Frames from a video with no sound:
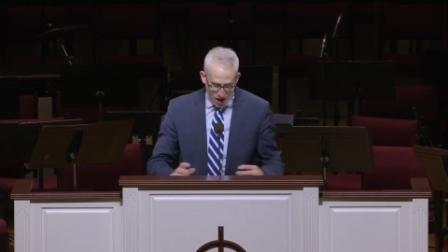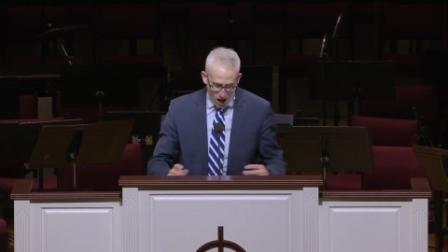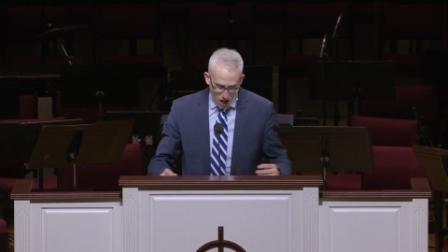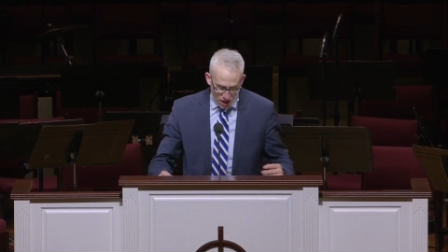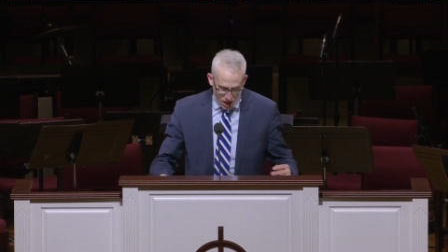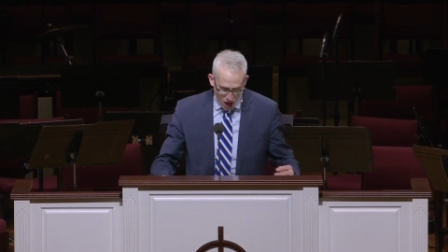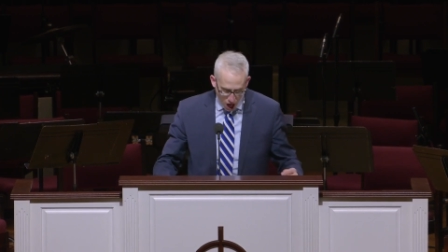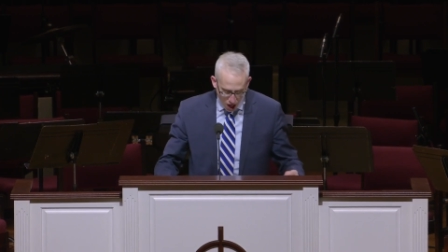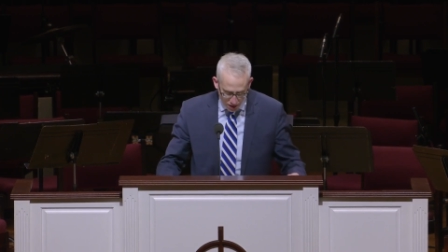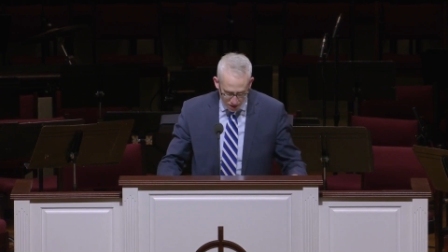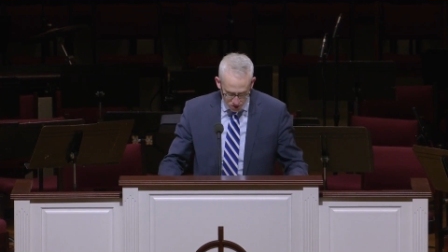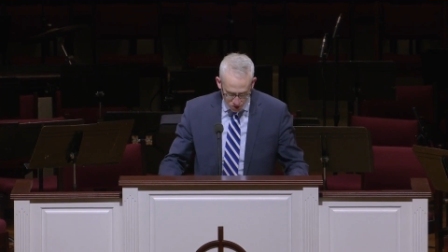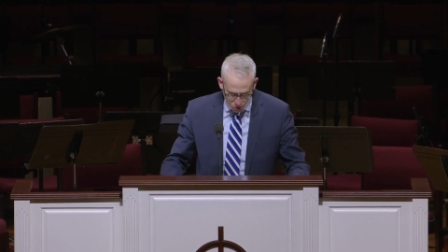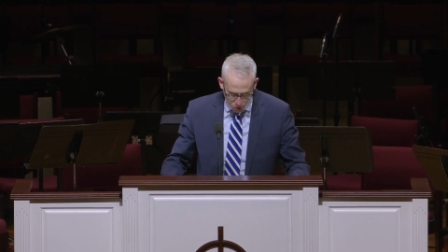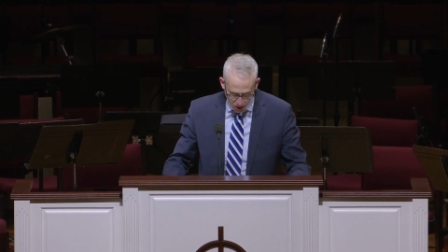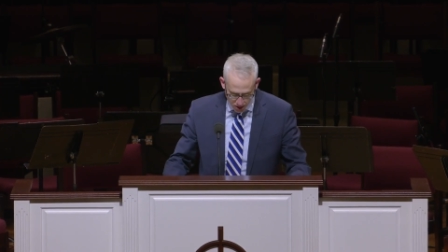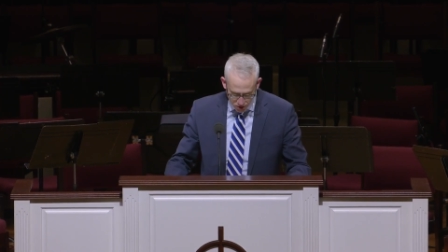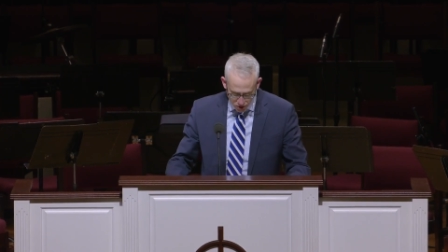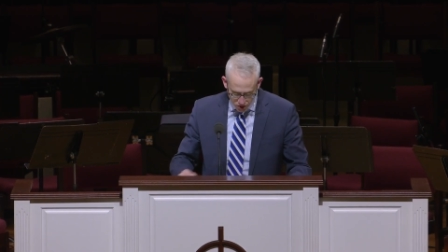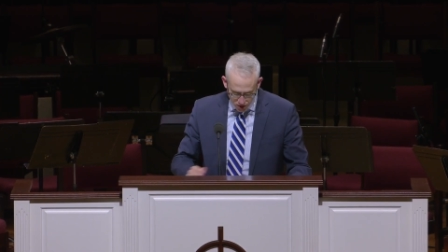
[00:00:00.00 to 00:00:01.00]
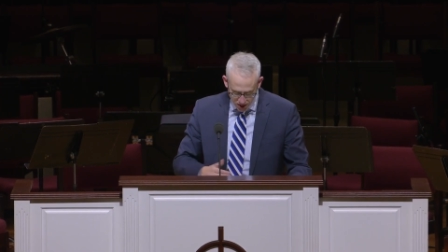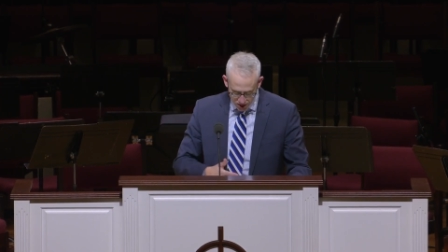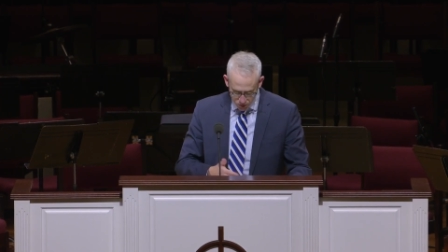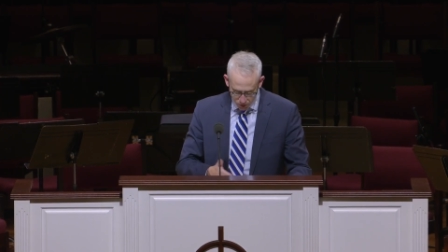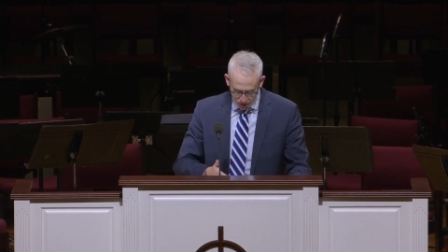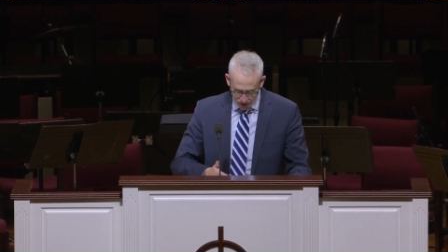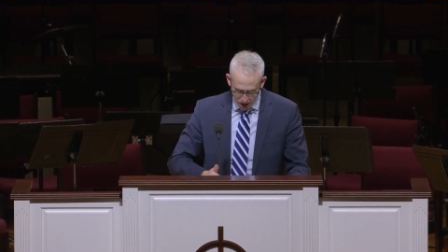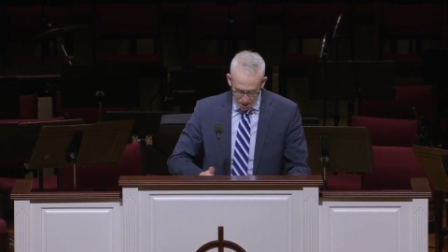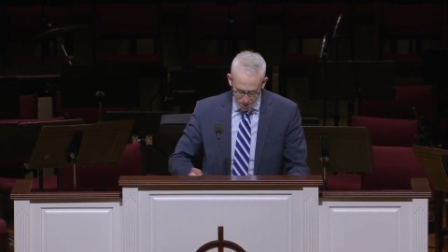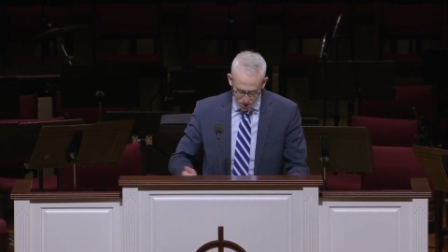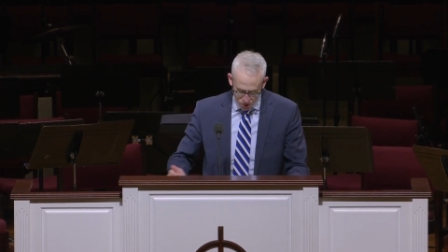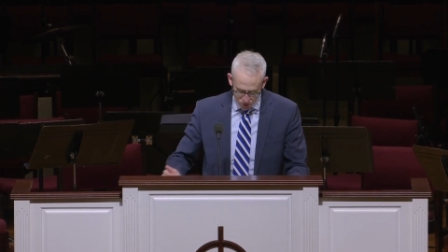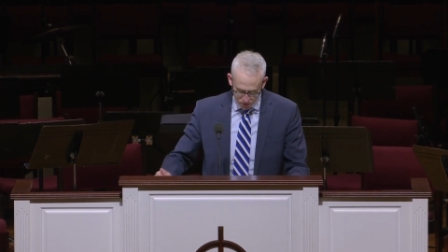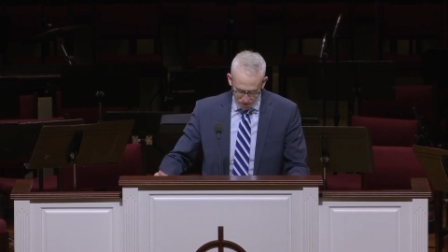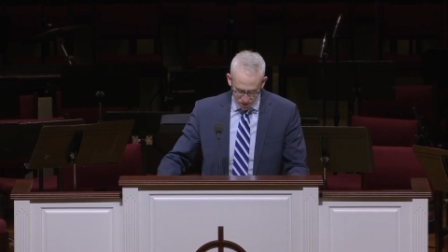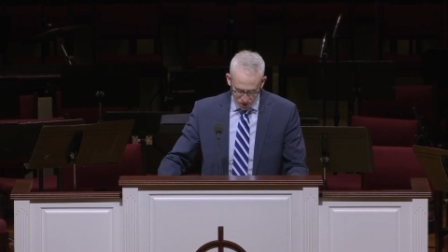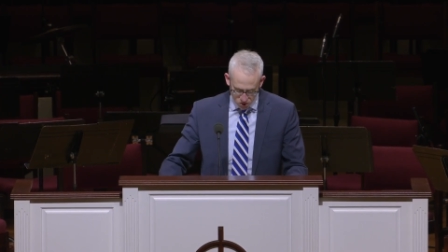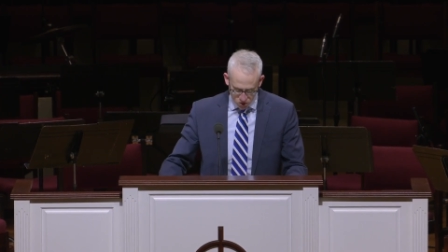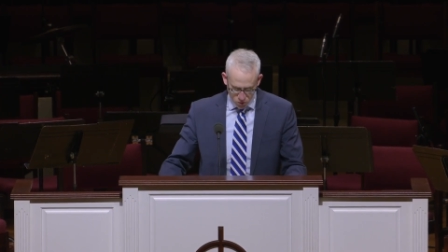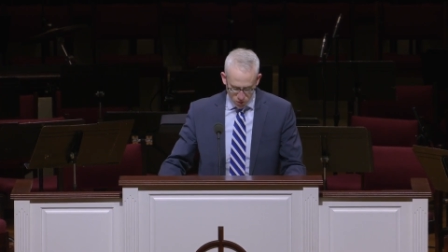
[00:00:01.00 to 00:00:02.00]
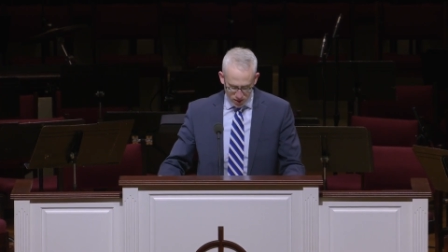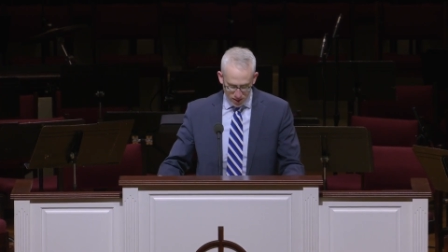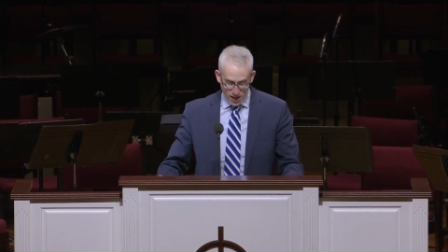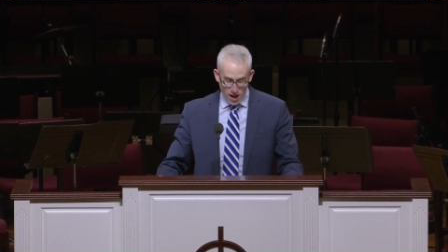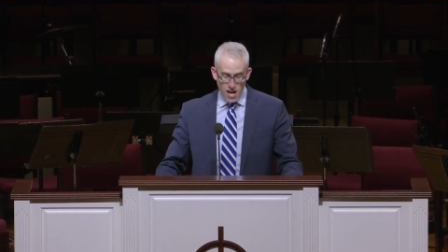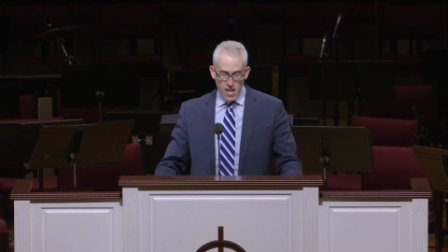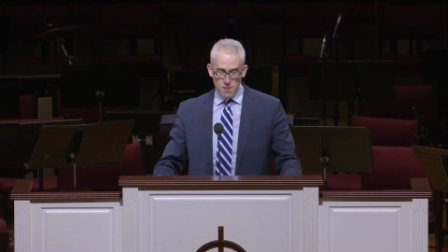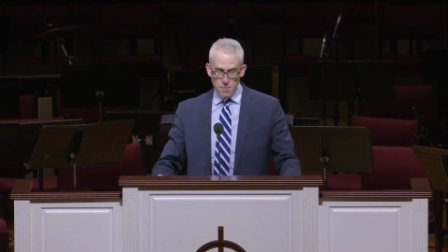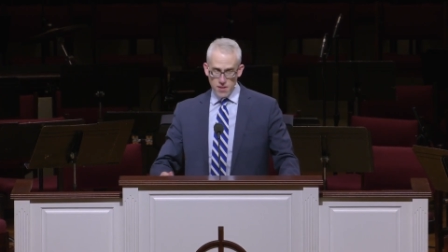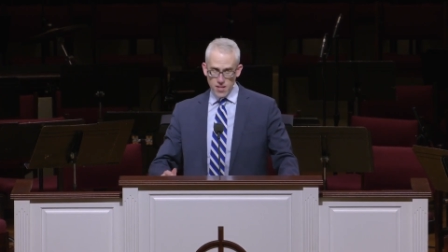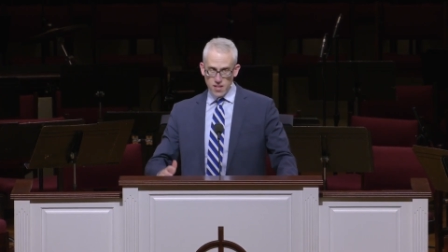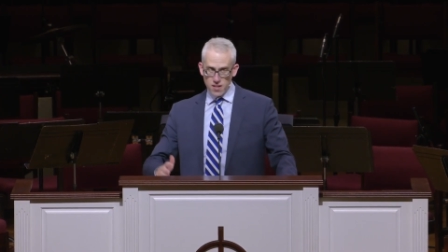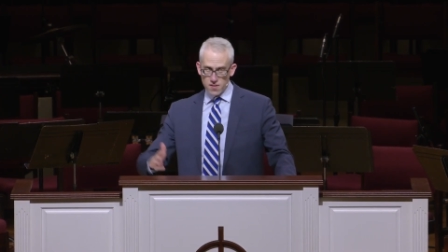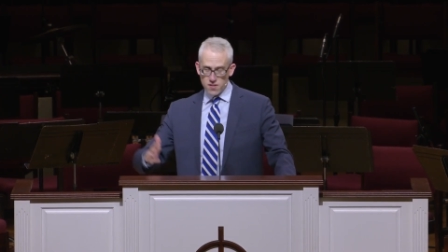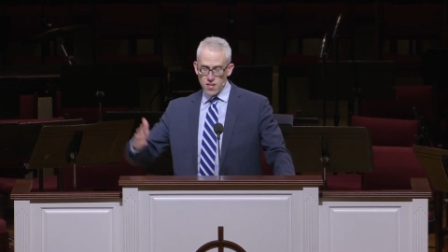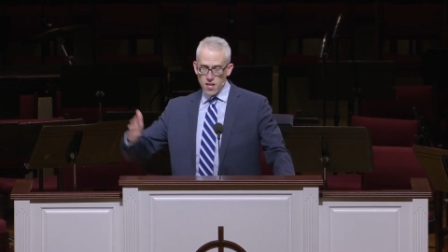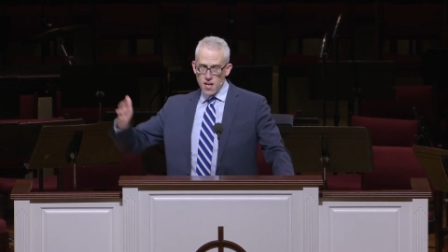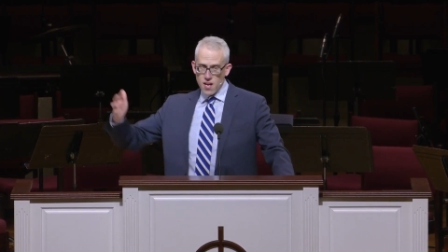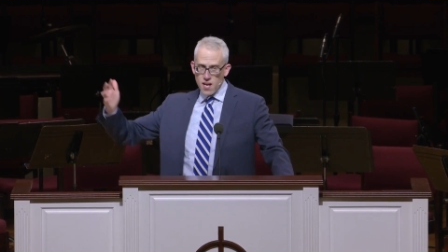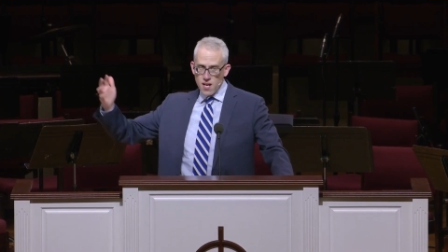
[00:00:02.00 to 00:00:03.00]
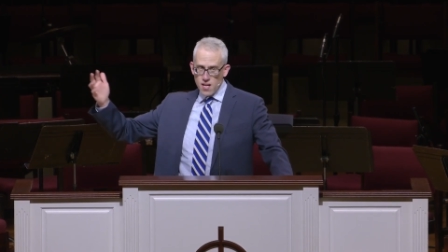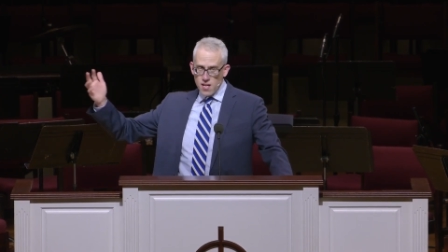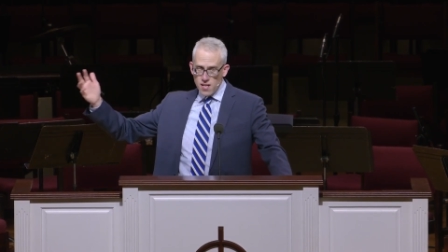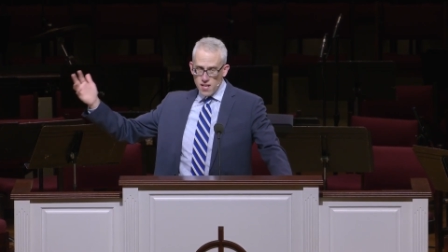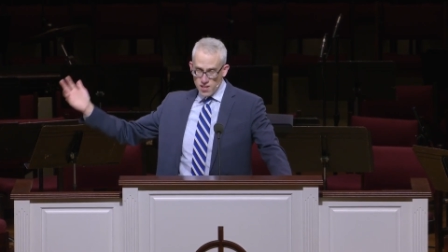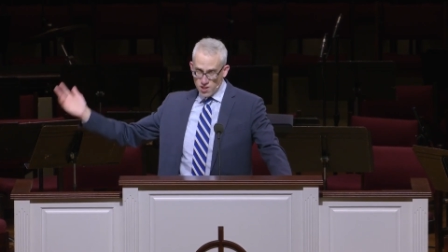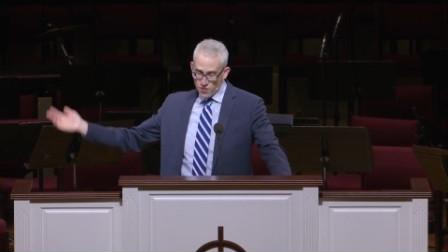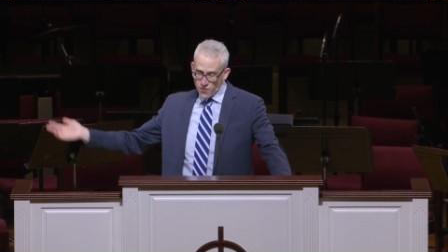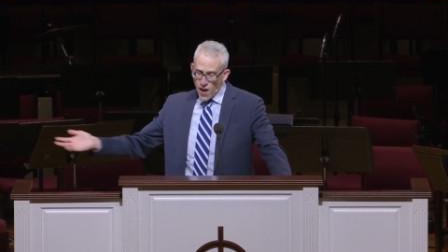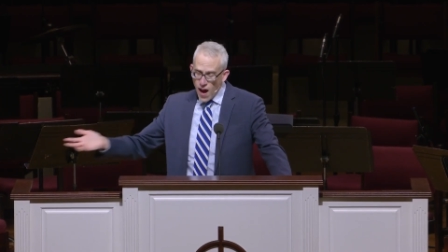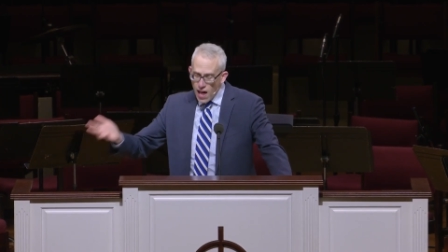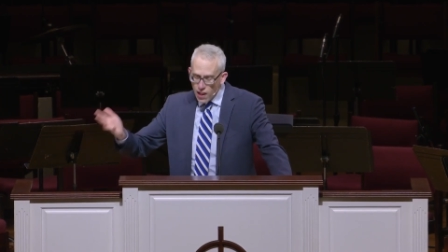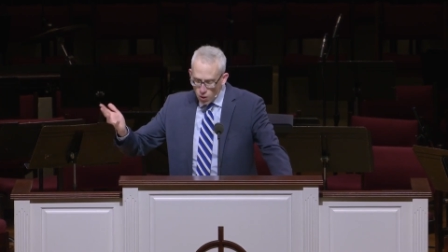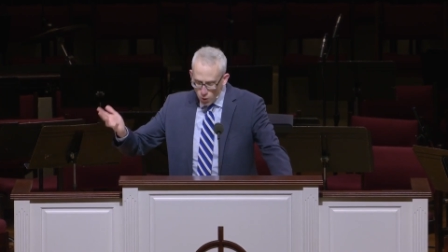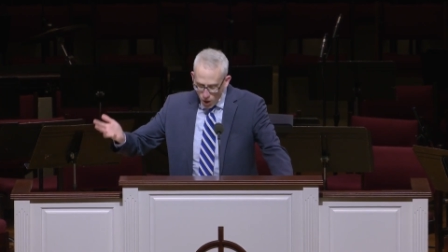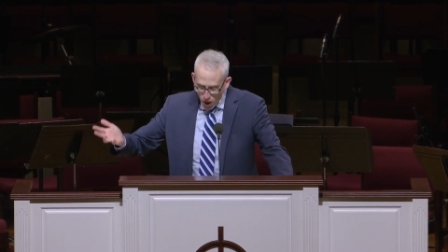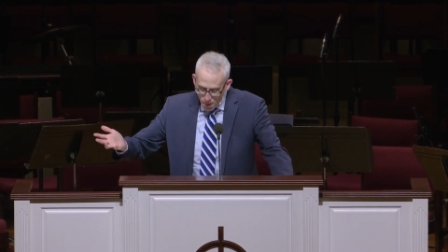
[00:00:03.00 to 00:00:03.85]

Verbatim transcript: not an honest question, as we'll come to in verse 29, because his follow